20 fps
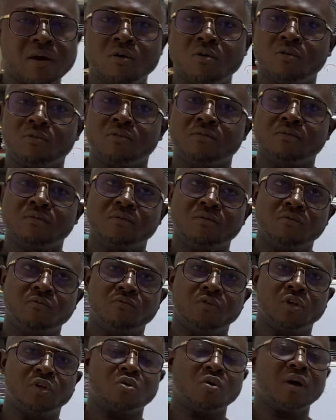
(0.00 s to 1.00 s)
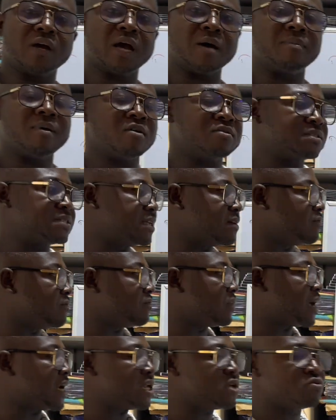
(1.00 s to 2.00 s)
on, we talked about the
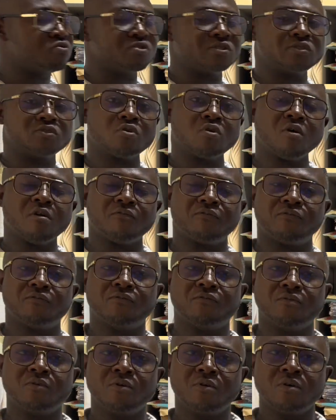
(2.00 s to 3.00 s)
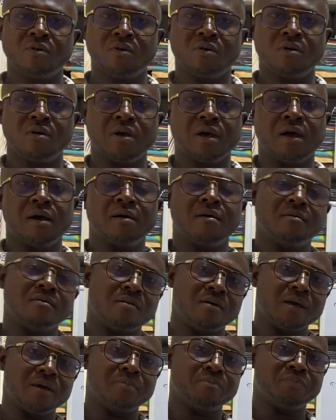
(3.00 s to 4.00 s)
values of
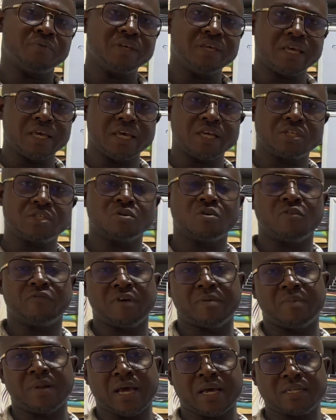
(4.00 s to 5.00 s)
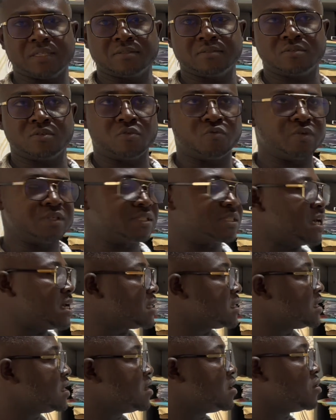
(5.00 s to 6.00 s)
pH of a blood. We said
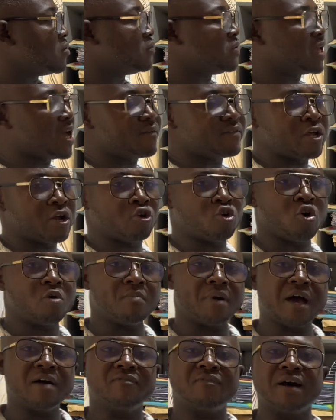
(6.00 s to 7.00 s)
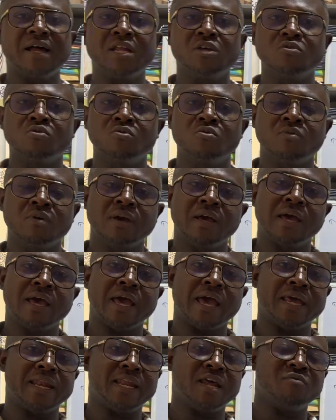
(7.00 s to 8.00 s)
we have the normal value
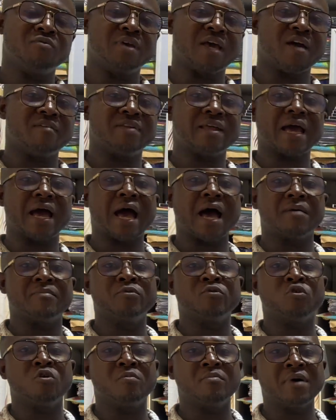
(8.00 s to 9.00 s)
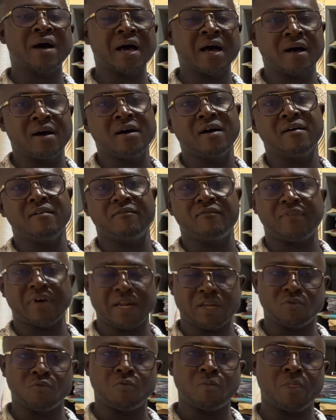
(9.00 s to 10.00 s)
and then we have the abnormal value.
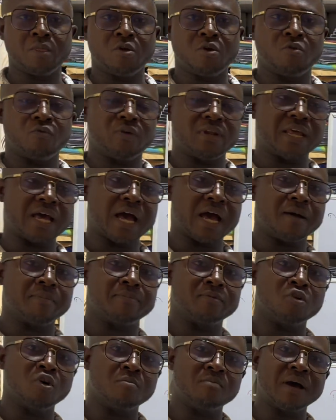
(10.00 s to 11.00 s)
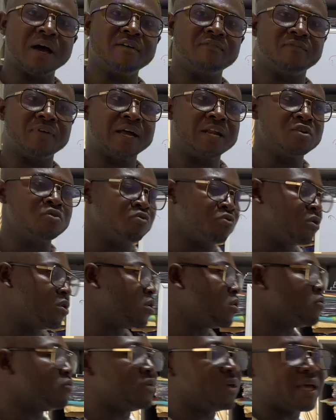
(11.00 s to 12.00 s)
With the abnormal value,
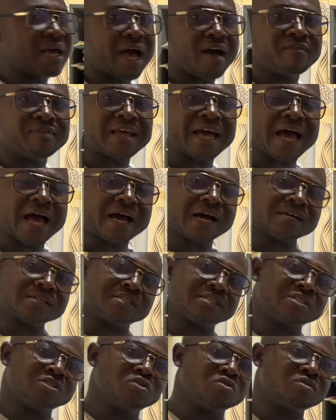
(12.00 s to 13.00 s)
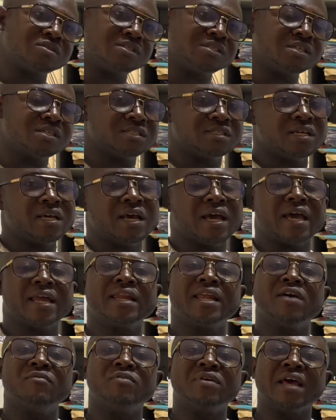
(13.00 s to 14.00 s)
we have the acidosis and
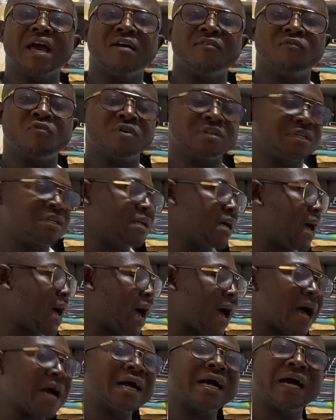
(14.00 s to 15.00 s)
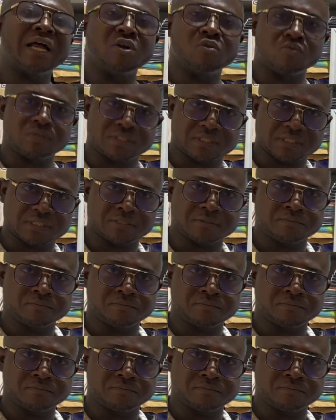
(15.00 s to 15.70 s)
then we have what? Alkalosis.